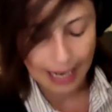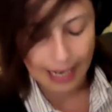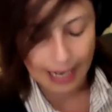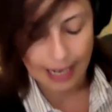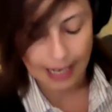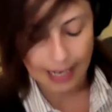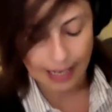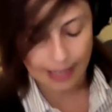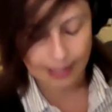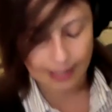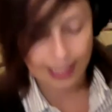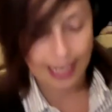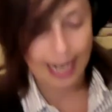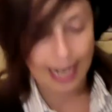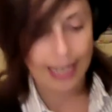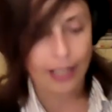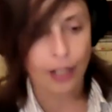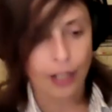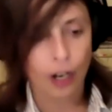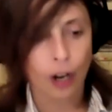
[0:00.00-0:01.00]
that I
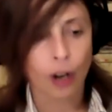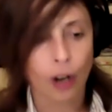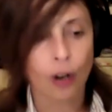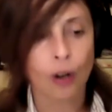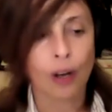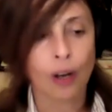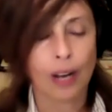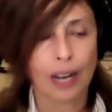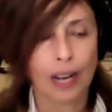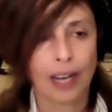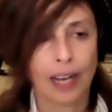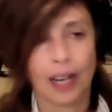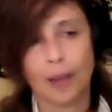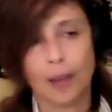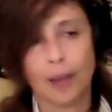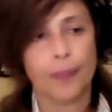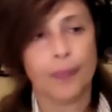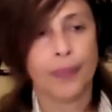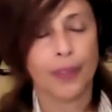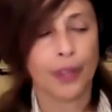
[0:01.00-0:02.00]
know.
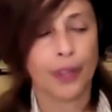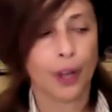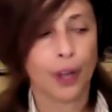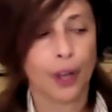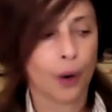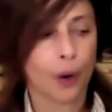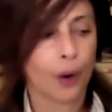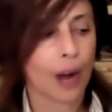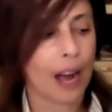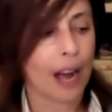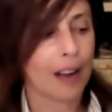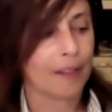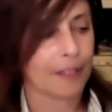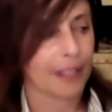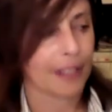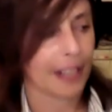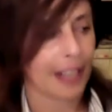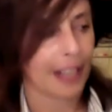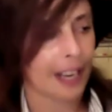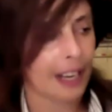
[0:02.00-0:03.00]
Know
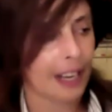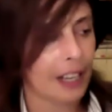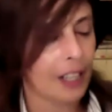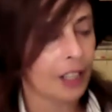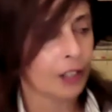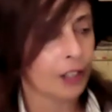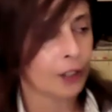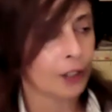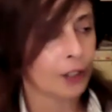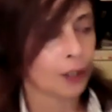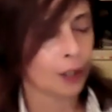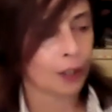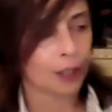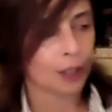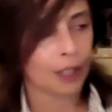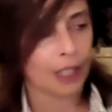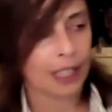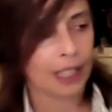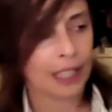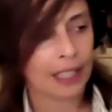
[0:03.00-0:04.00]
Africa. So
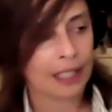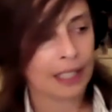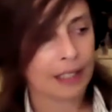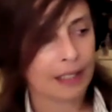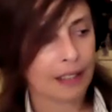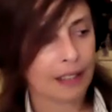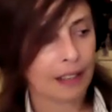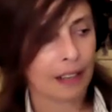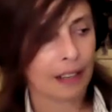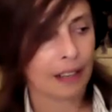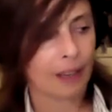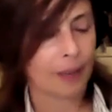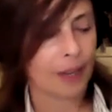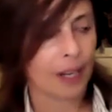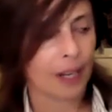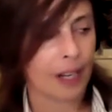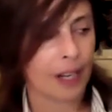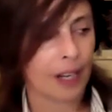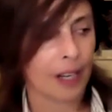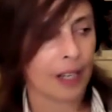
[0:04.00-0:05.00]
it is
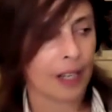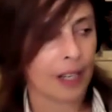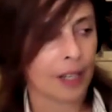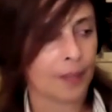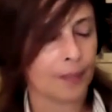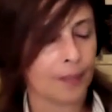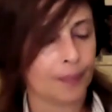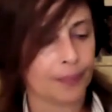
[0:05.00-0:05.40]
a